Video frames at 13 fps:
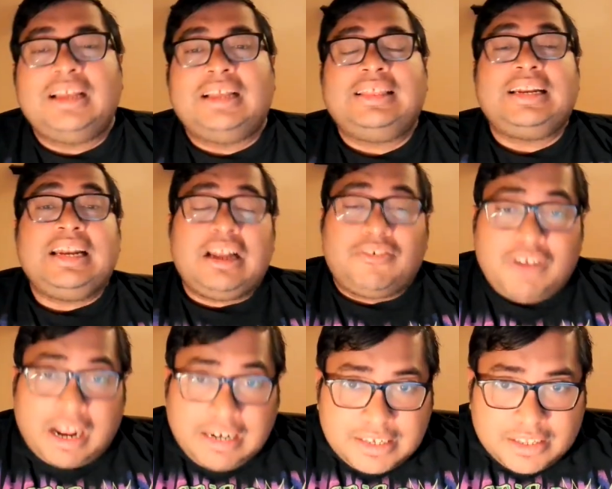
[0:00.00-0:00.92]
that in
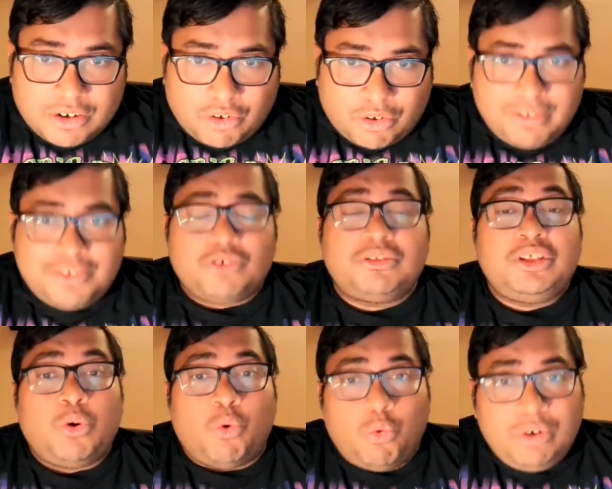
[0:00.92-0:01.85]
Afghanistan also
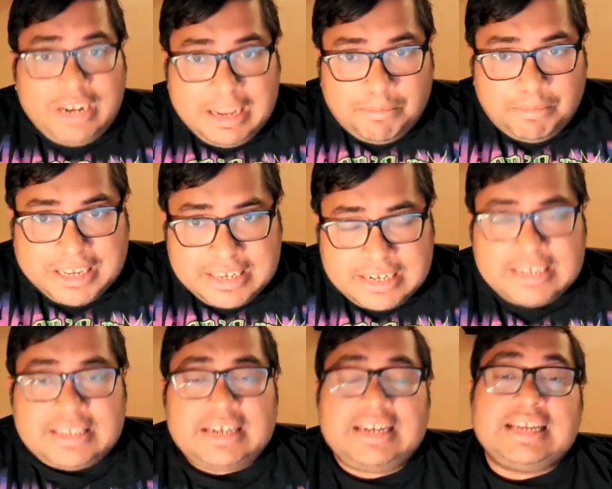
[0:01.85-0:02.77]
the only
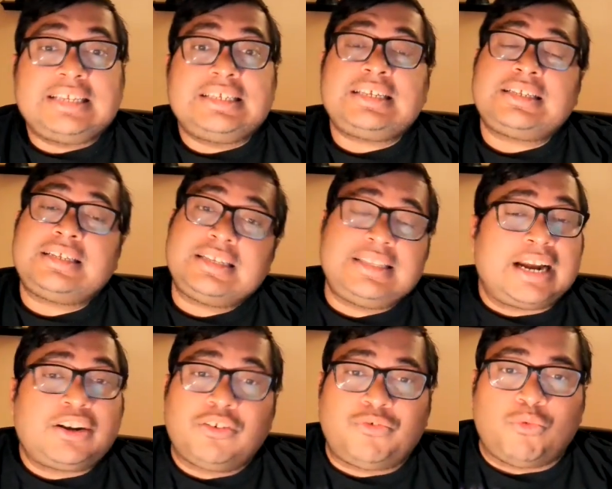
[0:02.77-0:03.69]
business that exists is
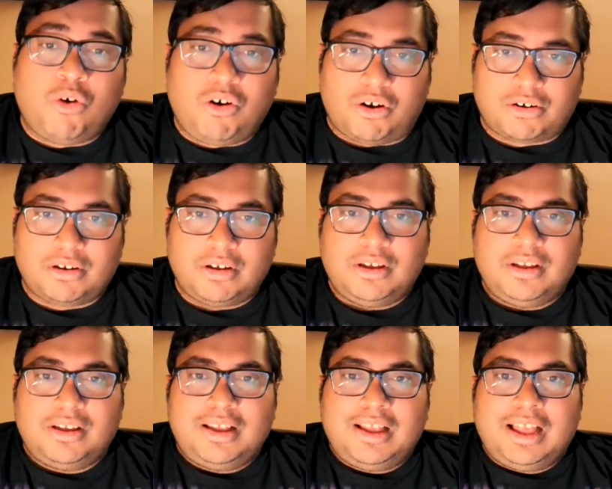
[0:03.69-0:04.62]
that of war.
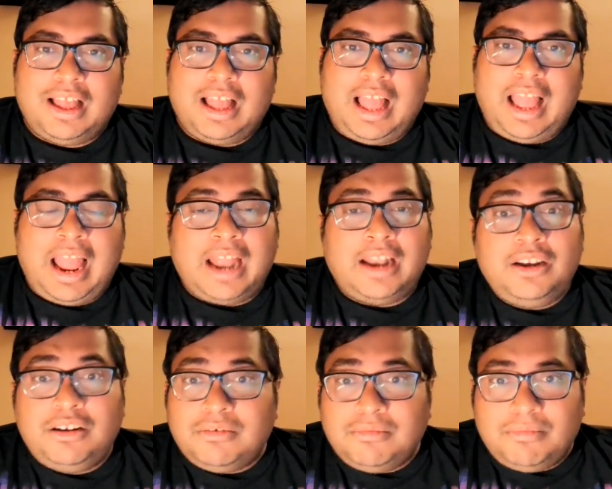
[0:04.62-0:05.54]
And